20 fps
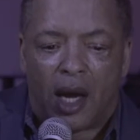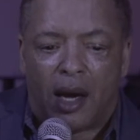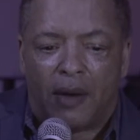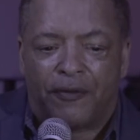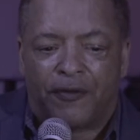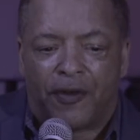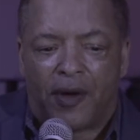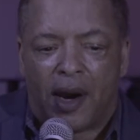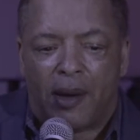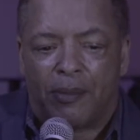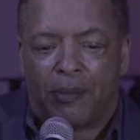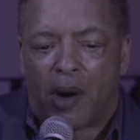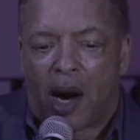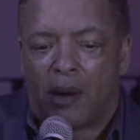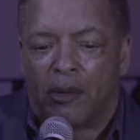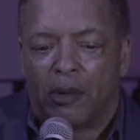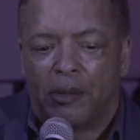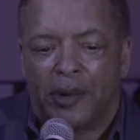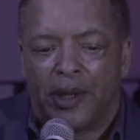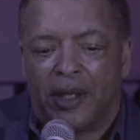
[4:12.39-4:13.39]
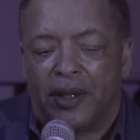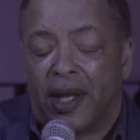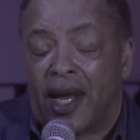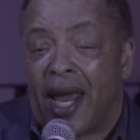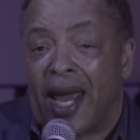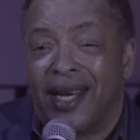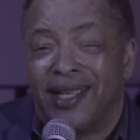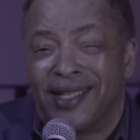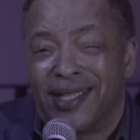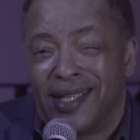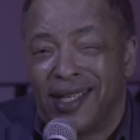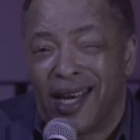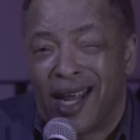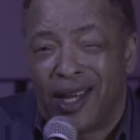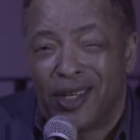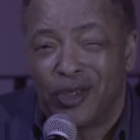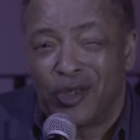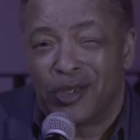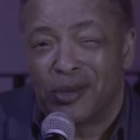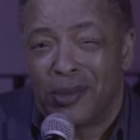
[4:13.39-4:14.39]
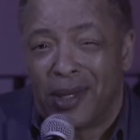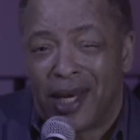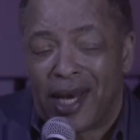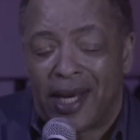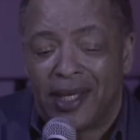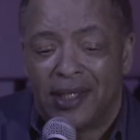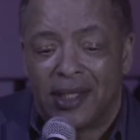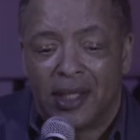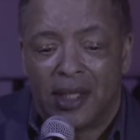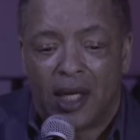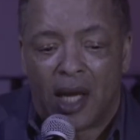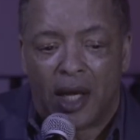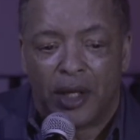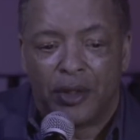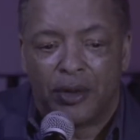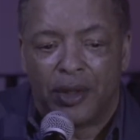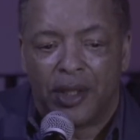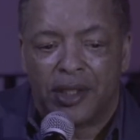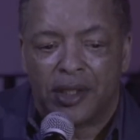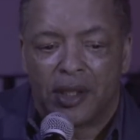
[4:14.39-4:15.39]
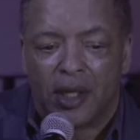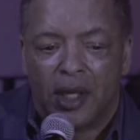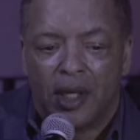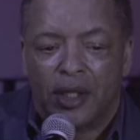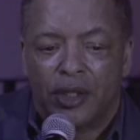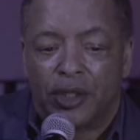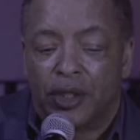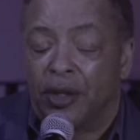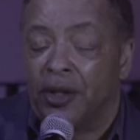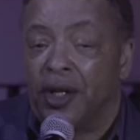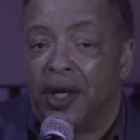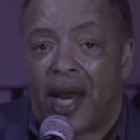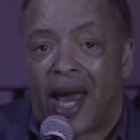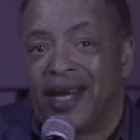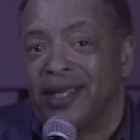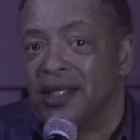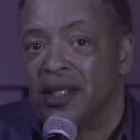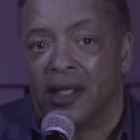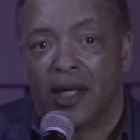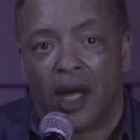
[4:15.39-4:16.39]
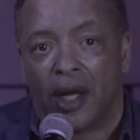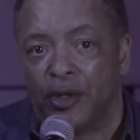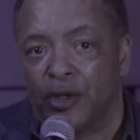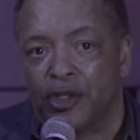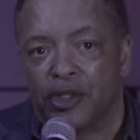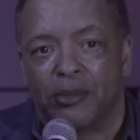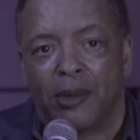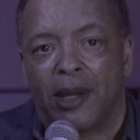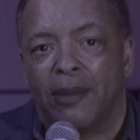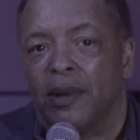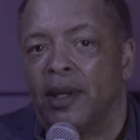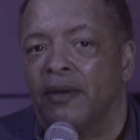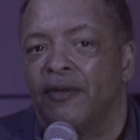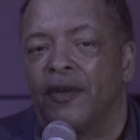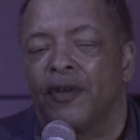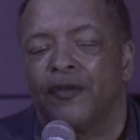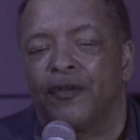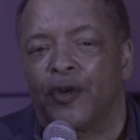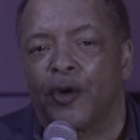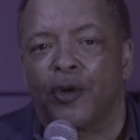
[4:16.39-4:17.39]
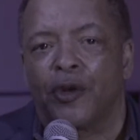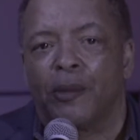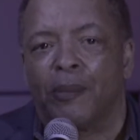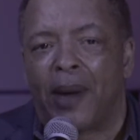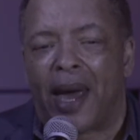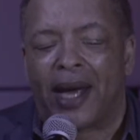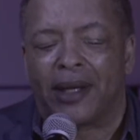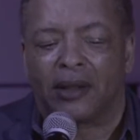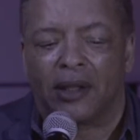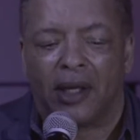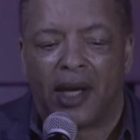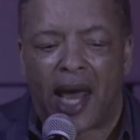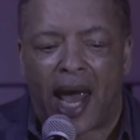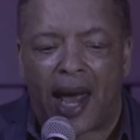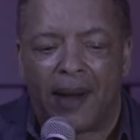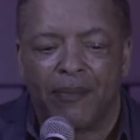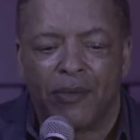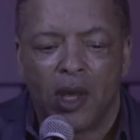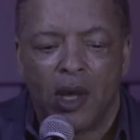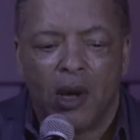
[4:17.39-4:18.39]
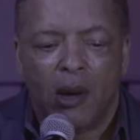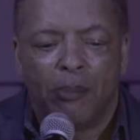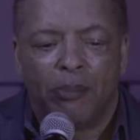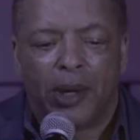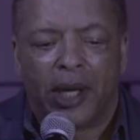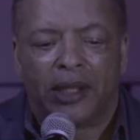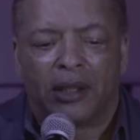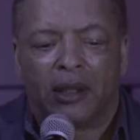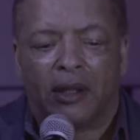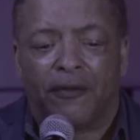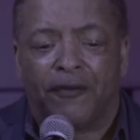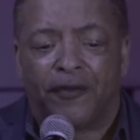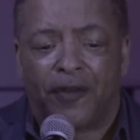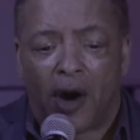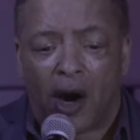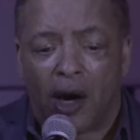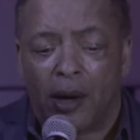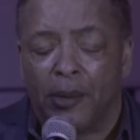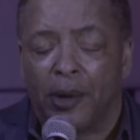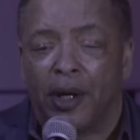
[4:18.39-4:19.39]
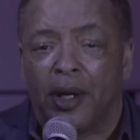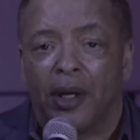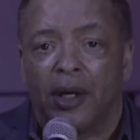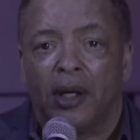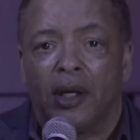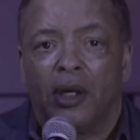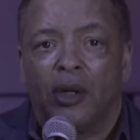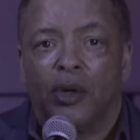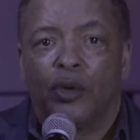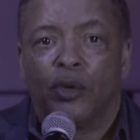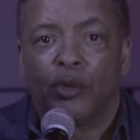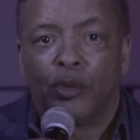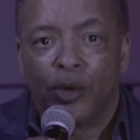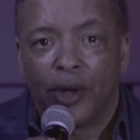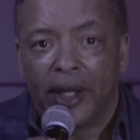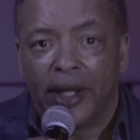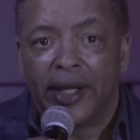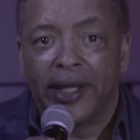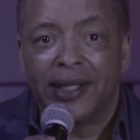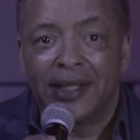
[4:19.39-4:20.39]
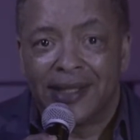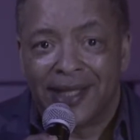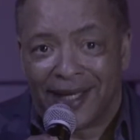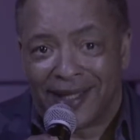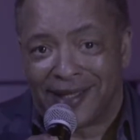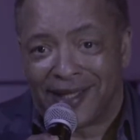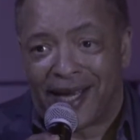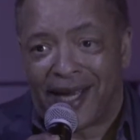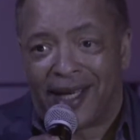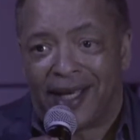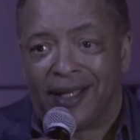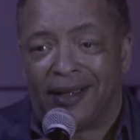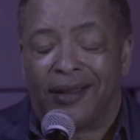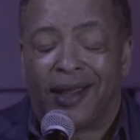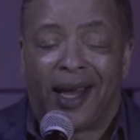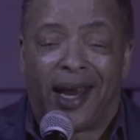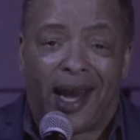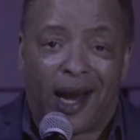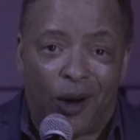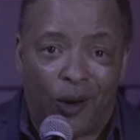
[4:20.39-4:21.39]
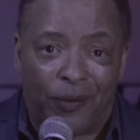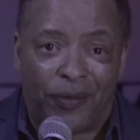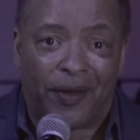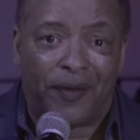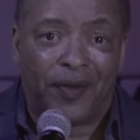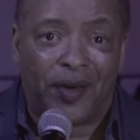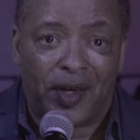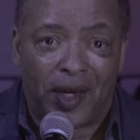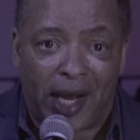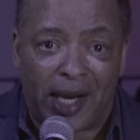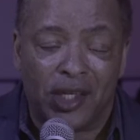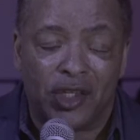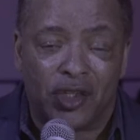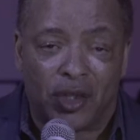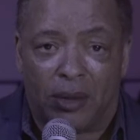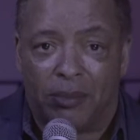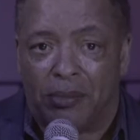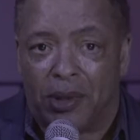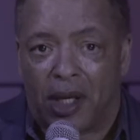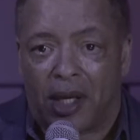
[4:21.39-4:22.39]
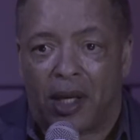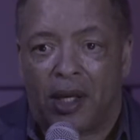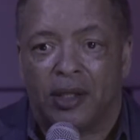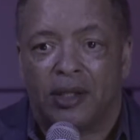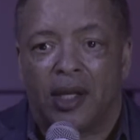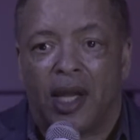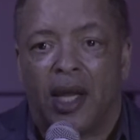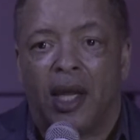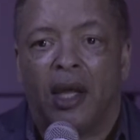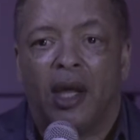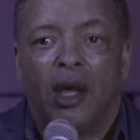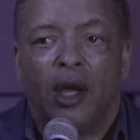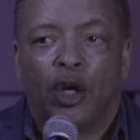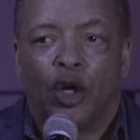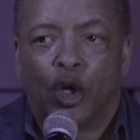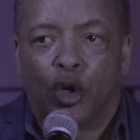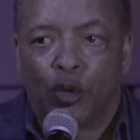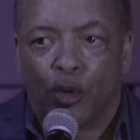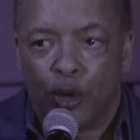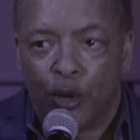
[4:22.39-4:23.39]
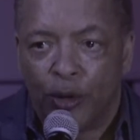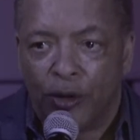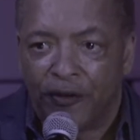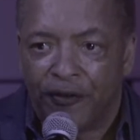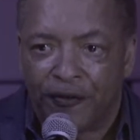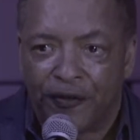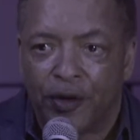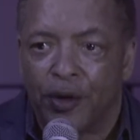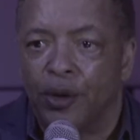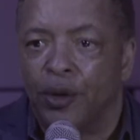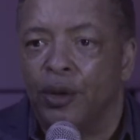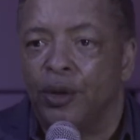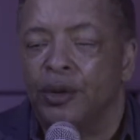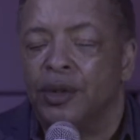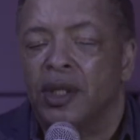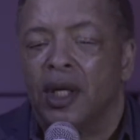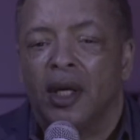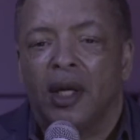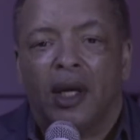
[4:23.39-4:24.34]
from probably the 1800s, mid 1800s to the 1900s, maybe even further back than that. But the farmer really dictated the health of the nation because they grew the food,